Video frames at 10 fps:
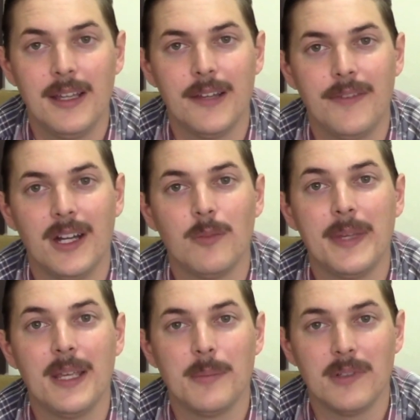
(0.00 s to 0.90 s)
if I'll
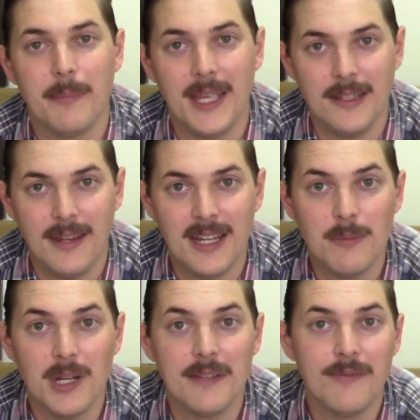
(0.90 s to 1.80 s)
be able to maintain
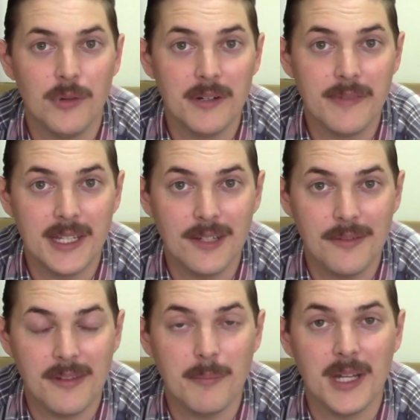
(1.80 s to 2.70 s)
my four
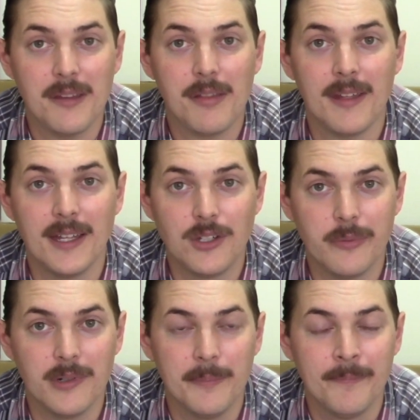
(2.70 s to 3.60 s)
videos a month
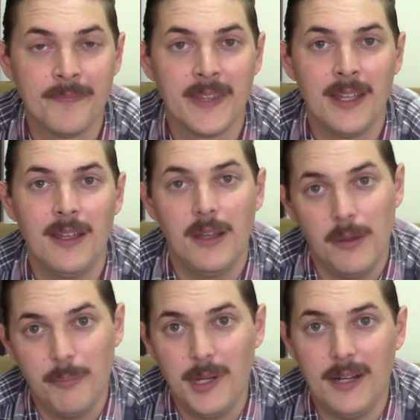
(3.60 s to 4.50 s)
schedule,
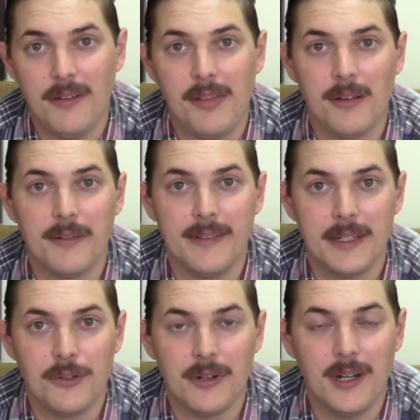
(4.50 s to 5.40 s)
but I'll
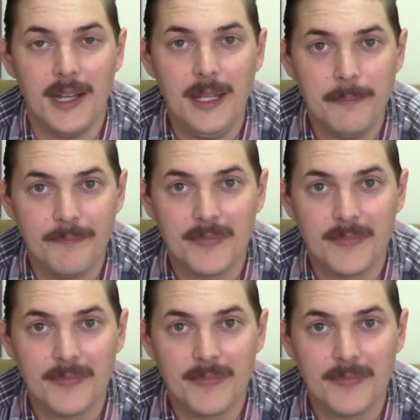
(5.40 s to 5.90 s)
certainly try.